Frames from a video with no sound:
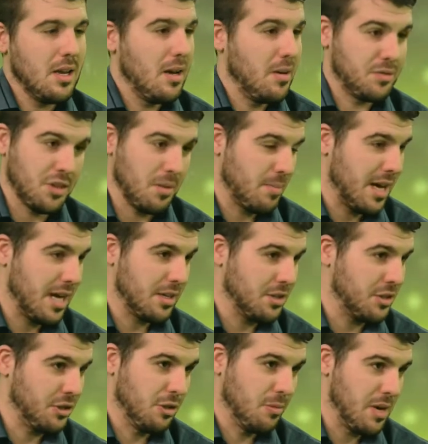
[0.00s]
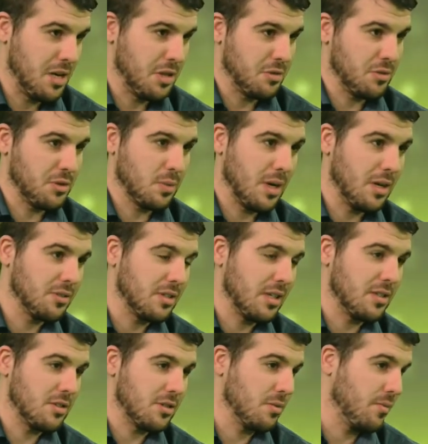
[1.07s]
obviously Marcus, your manager as well, has
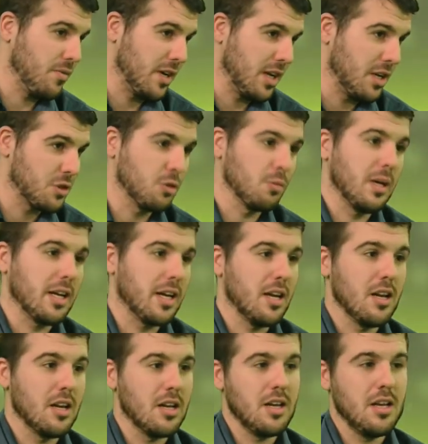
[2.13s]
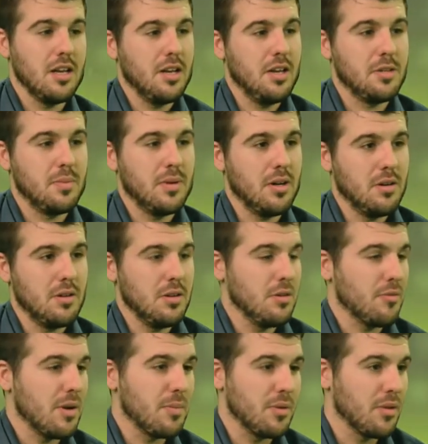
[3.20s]
had some financial backing, and you're
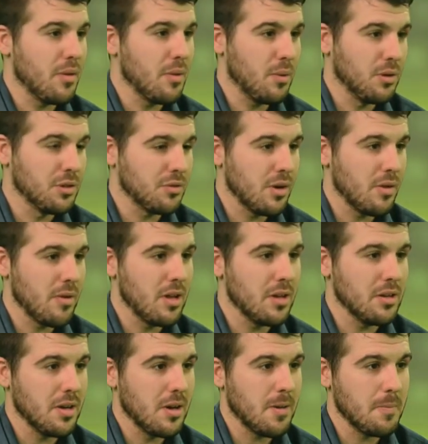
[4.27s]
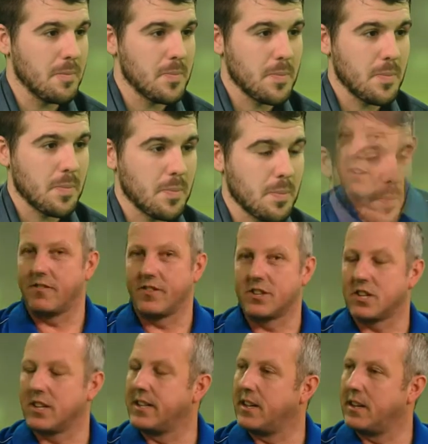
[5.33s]
reaping the rewards for it really now. Yeah, I mean,
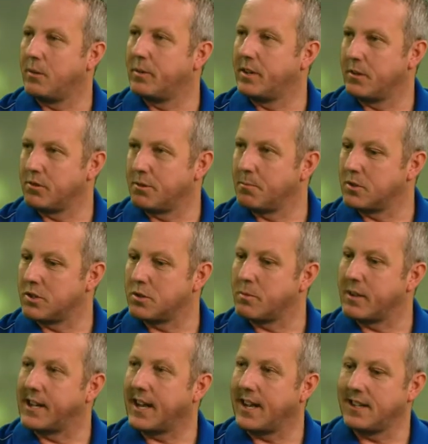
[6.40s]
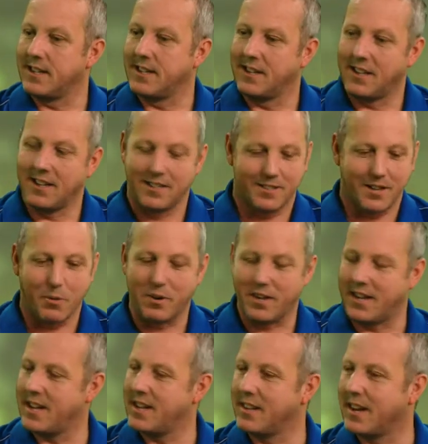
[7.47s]
obviously, we do as much as we can. Nowhere
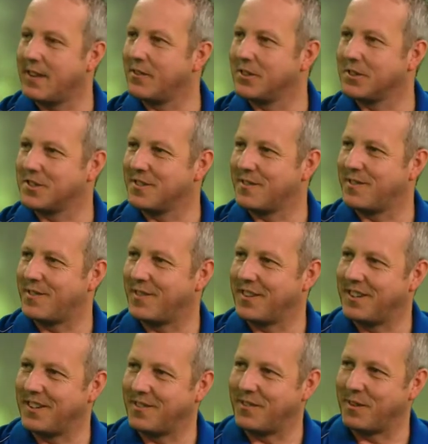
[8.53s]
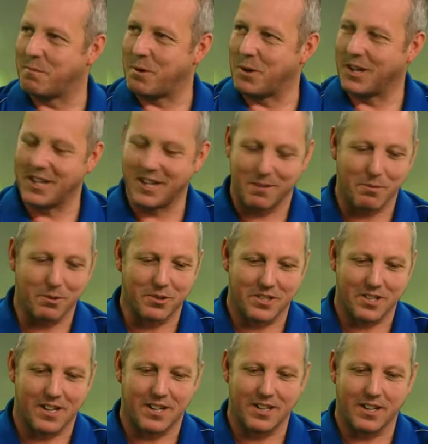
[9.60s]
near the levels of Football League, but
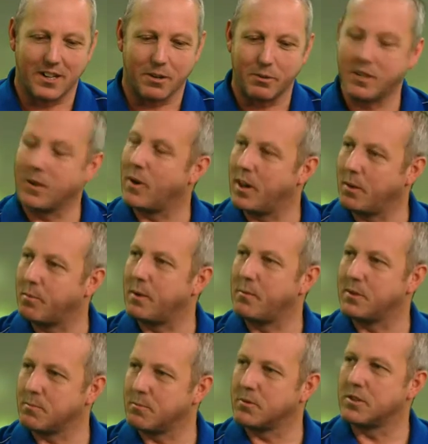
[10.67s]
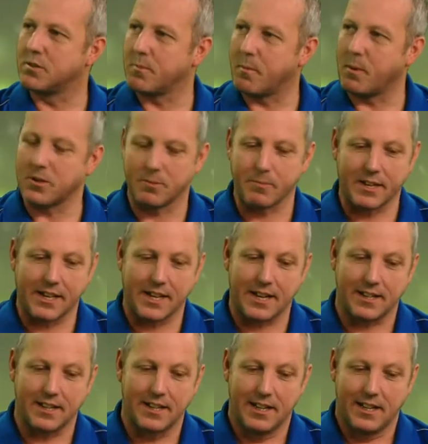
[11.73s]
we do help him as much as we possibly
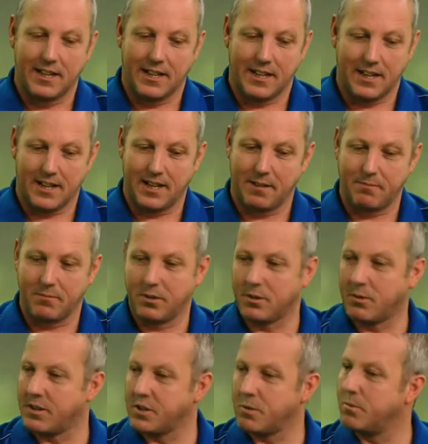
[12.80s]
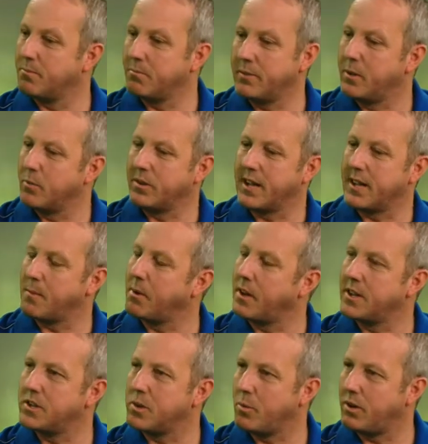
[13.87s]
can. Otherwise, you won't get the
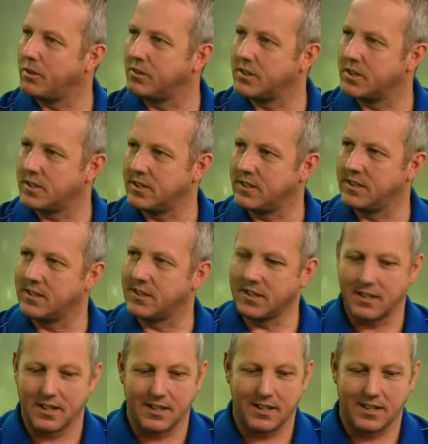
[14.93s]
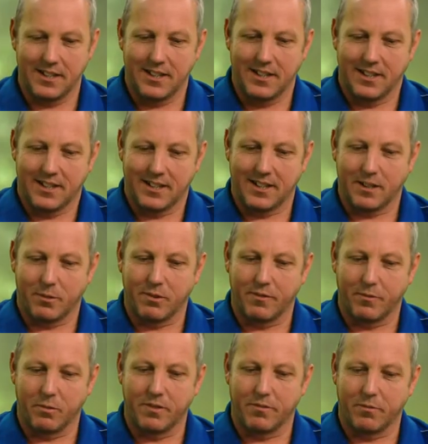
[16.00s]
players you want, and
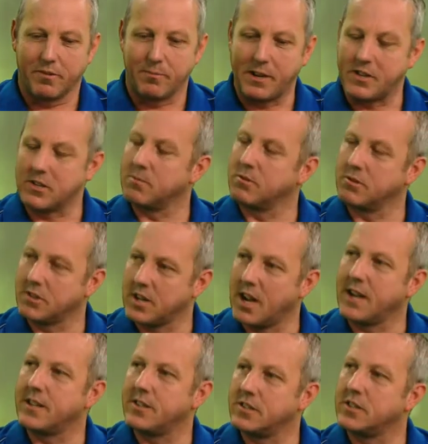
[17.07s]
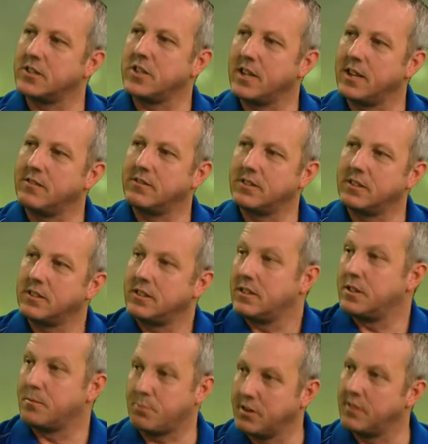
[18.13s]
we've made some good signings this year, and
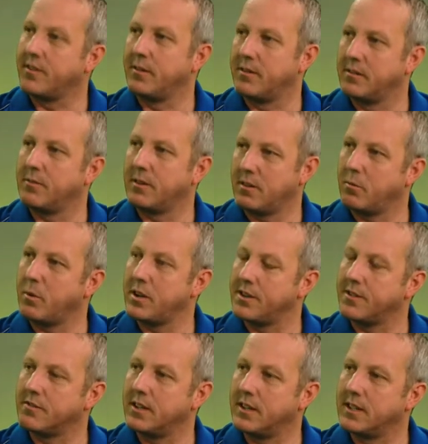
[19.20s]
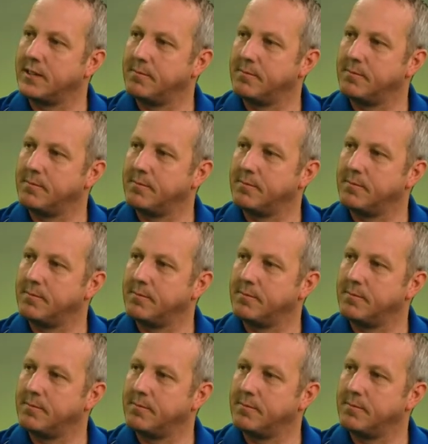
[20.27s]
it's proving worth really.